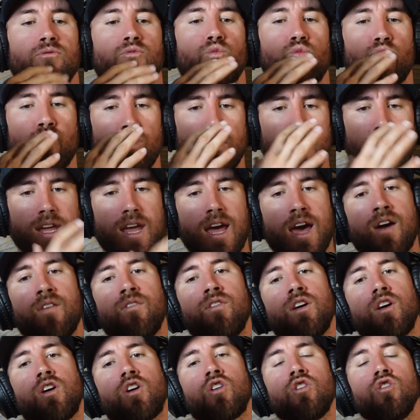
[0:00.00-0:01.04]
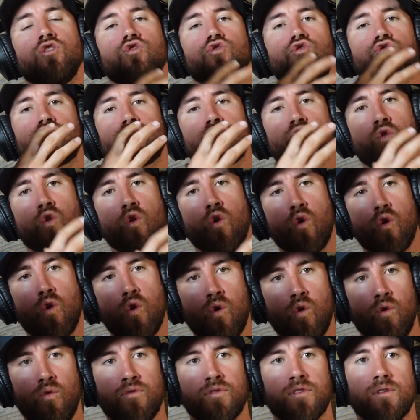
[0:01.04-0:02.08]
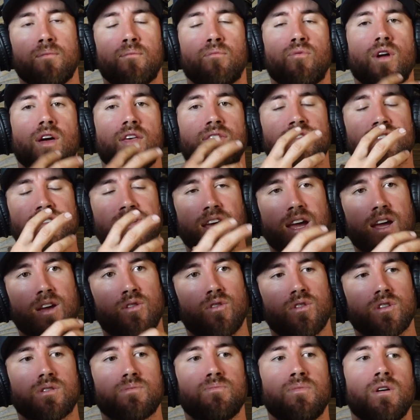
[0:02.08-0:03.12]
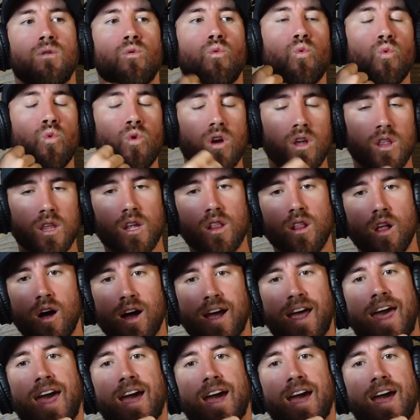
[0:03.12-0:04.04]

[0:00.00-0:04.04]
really having controlled breath cycles but really long